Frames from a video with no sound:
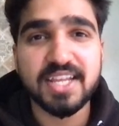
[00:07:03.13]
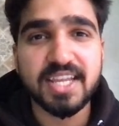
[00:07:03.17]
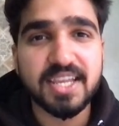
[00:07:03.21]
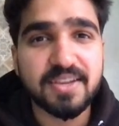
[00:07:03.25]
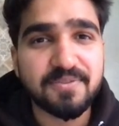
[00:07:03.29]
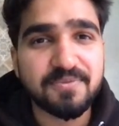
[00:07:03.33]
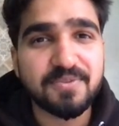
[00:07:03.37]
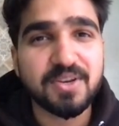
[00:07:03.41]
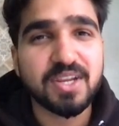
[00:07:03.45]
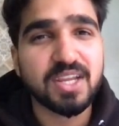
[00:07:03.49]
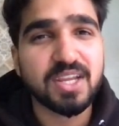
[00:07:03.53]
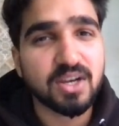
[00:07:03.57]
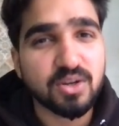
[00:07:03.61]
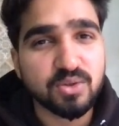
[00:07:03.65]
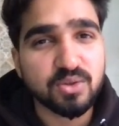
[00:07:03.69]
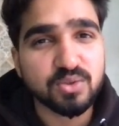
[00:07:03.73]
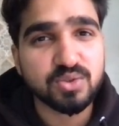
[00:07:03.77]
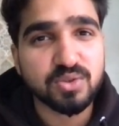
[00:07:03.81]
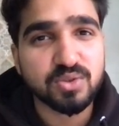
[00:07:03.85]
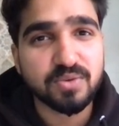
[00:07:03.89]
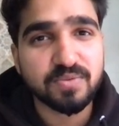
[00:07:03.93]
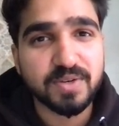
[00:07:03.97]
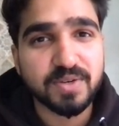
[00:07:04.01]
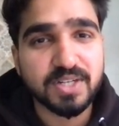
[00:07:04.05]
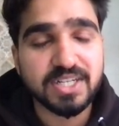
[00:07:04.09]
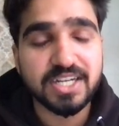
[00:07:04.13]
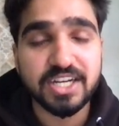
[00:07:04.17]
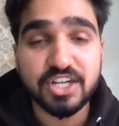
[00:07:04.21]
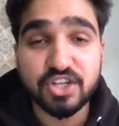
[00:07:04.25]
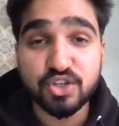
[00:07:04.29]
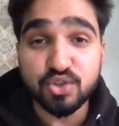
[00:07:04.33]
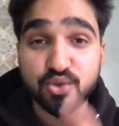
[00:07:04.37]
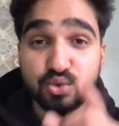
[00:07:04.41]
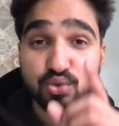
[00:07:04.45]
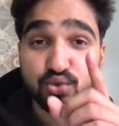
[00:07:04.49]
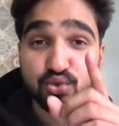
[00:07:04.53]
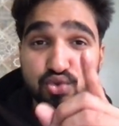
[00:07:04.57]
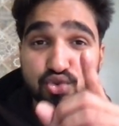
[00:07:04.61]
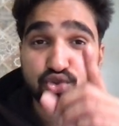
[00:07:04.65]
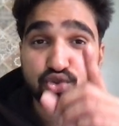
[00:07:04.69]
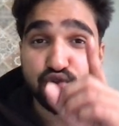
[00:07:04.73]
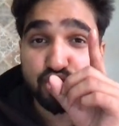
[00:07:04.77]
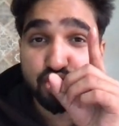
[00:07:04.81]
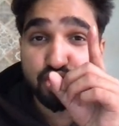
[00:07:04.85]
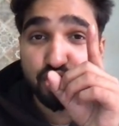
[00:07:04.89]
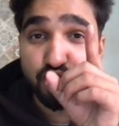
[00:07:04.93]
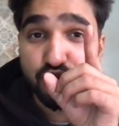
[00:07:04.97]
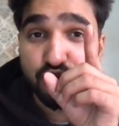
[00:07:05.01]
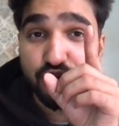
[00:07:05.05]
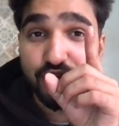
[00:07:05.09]
every ounce of it, and you
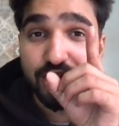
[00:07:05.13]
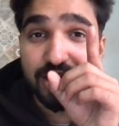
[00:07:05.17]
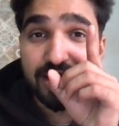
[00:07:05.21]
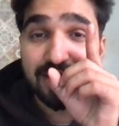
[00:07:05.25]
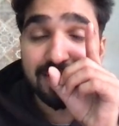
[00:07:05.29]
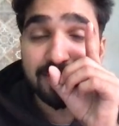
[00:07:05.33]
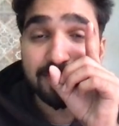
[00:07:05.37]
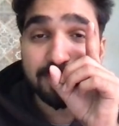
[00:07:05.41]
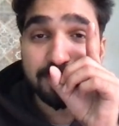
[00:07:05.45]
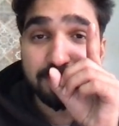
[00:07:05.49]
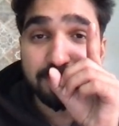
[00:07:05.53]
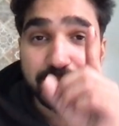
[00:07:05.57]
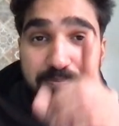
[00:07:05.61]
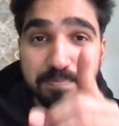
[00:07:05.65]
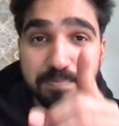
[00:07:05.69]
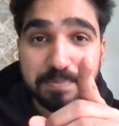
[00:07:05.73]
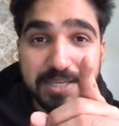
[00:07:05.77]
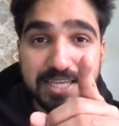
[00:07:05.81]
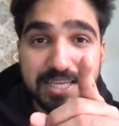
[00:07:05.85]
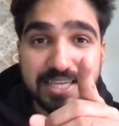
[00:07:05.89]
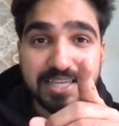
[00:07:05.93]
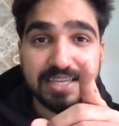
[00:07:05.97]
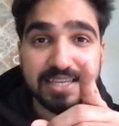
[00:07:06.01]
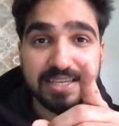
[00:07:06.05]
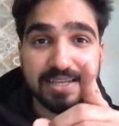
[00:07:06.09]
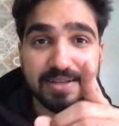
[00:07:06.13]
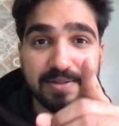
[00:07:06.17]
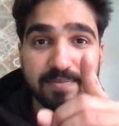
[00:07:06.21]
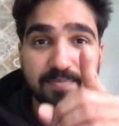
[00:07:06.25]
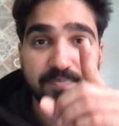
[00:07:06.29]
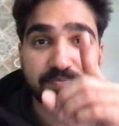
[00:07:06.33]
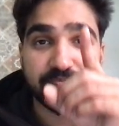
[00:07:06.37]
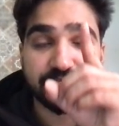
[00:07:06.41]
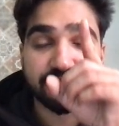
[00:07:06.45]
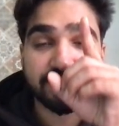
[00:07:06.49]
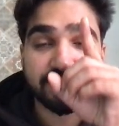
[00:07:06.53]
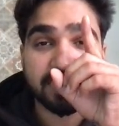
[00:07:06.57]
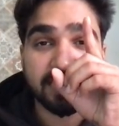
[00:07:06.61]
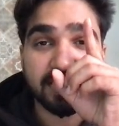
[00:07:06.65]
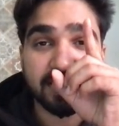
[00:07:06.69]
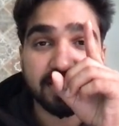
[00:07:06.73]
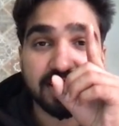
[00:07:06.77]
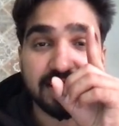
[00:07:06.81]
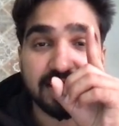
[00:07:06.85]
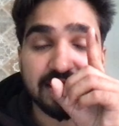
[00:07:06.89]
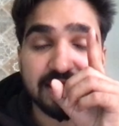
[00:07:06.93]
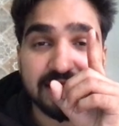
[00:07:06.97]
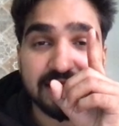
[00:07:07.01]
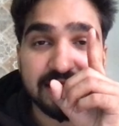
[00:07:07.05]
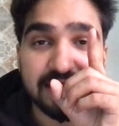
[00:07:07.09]
should be
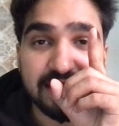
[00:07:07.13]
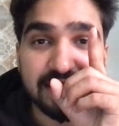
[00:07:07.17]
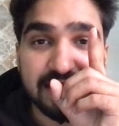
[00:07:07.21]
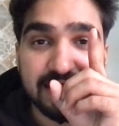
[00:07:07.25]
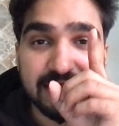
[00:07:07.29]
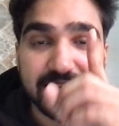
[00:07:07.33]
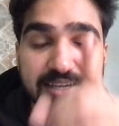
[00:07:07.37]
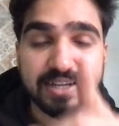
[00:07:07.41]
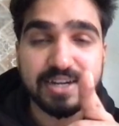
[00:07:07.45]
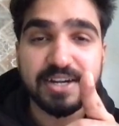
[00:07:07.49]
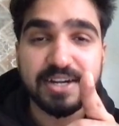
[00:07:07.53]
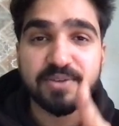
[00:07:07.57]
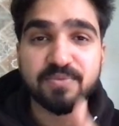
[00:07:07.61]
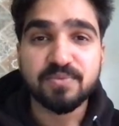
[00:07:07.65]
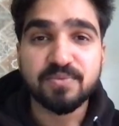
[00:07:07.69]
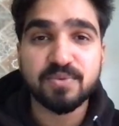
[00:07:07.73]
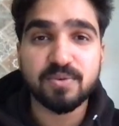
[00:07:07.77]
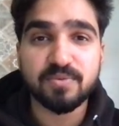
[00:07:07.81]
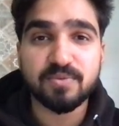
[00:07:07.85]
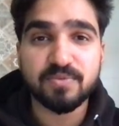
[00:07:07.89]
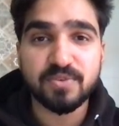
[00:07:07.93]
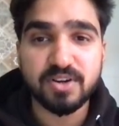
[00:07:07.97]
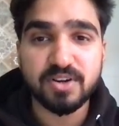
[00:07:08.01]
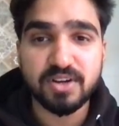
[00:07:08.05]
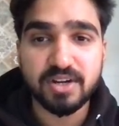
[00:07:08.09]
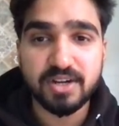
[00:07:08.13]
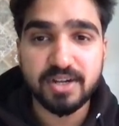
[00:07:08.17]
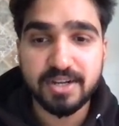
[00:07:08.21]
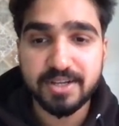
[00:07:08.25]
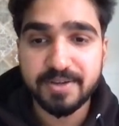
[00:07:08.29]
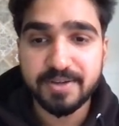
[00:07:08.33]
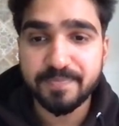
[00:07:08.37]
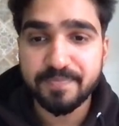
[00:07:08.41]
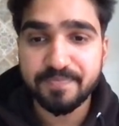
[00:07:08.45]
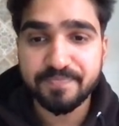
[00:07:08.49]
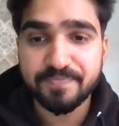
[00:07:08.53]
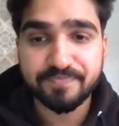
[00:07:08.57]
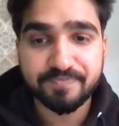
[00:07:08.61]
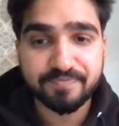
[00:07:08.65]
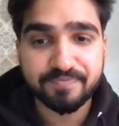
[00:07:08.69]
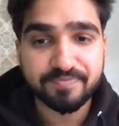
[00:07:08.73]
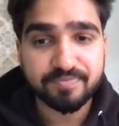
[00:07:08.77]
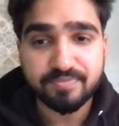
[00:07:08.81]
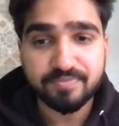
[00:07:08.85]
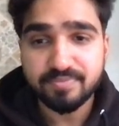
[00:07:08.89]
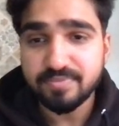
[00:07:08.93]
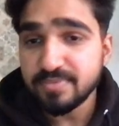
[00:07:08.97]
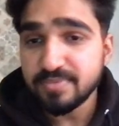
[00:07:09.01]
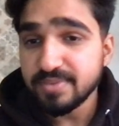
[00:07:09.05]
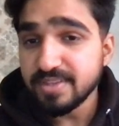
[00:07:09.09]
regretful for it.
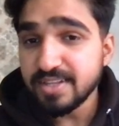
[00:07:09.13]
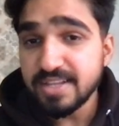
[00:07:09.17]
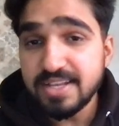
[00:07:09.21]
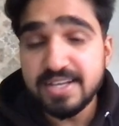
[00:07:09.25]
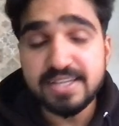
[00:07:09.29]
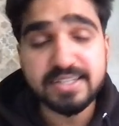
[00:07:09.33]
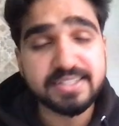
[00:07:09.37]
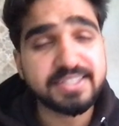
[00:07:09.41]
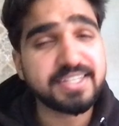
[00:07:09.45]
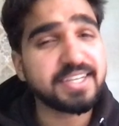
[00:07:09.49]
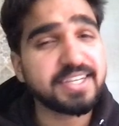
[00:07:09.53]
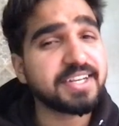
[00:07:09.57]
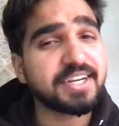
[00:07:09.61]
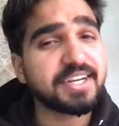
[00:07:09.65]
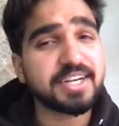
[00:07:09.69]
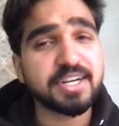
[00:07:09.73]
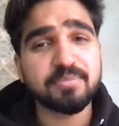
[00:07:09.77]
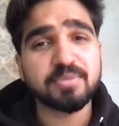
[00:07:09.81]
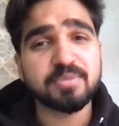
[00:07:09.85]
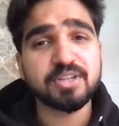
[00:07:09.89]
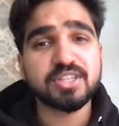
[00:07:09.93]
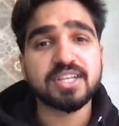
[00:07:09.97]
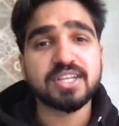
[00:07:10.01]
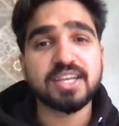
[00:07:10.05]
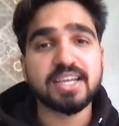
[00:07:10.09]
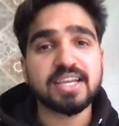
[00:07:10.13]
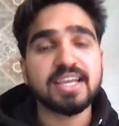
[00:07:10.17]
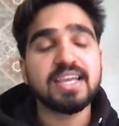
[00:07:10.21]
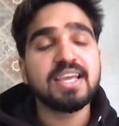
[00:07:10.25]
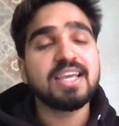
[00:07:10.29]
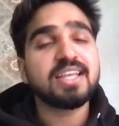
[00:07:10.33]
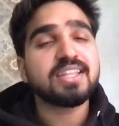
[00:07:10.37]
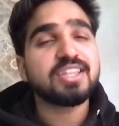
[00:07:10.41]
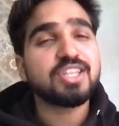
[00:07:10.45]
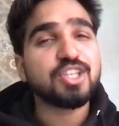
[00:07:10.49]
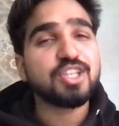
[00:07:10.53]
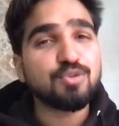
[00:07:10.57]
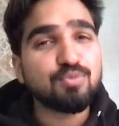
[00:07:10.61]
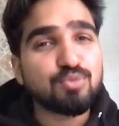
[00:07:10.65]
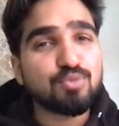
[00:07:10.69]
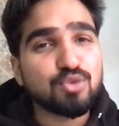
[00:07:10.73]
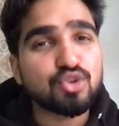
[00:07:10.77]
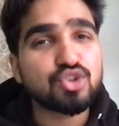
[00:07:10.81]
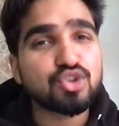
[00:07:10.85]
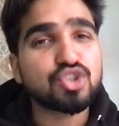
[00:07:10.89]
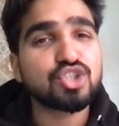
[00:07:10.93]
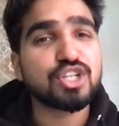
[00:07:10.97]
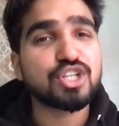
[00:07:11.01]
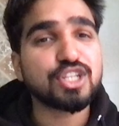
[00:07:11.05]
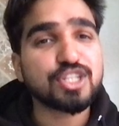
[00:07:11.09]
Secret number three, the
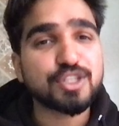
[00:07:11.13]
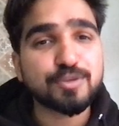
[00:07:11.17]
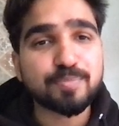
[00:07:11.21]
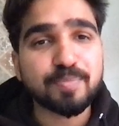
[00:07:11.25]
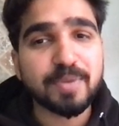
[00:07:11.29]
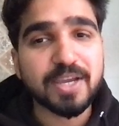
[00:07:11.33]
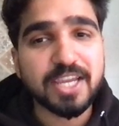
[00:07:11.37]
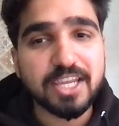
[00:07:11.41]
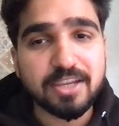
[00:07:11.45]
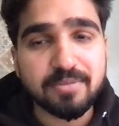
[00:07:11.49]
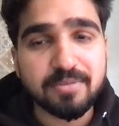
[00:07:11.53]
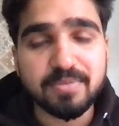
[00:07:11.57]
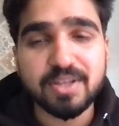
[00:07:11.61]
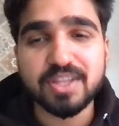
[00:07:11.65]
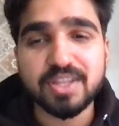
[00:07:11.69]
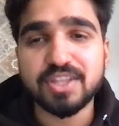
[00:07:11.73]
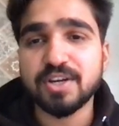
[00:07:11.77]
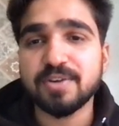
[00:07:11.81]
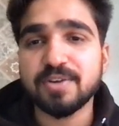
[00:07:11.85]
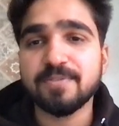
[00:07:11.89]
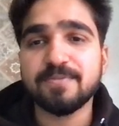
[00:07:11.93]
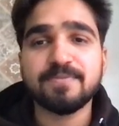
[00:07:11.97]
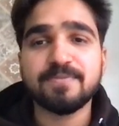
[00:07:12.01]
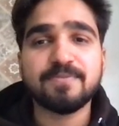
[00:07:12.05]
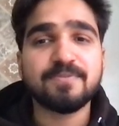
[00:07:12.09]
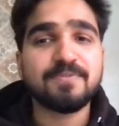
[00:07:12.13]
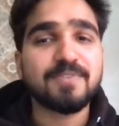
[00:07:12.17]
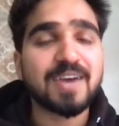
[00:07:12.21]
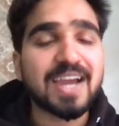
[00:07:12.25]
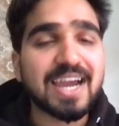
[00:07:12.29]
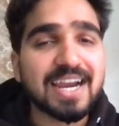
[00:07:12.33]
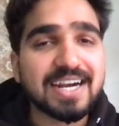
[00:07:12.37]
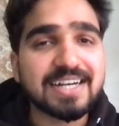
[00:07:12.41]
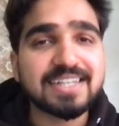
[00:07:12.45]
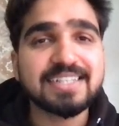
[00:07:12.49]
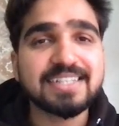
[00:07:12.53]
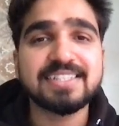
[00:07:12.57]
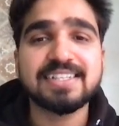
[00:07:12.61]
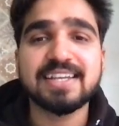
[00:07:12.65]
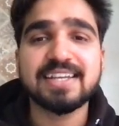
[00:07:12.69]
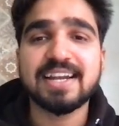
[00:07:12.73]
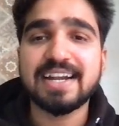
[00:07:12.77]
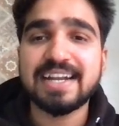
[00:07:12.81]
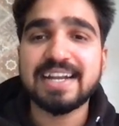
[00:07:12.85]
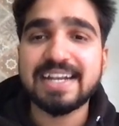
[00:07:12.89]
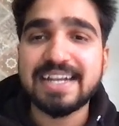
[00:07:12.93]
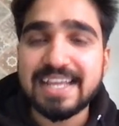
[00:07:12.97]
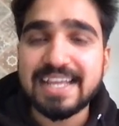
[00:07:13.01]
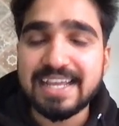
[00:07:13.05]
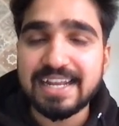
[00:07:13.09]
emotional spike method. Facts
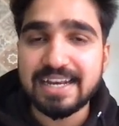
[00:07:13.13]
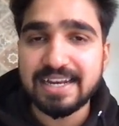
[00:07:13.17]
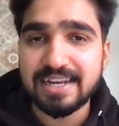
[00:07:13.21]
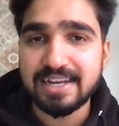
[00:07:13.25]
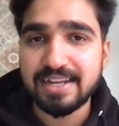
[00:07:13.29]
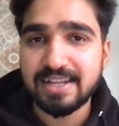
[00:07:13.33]
tell,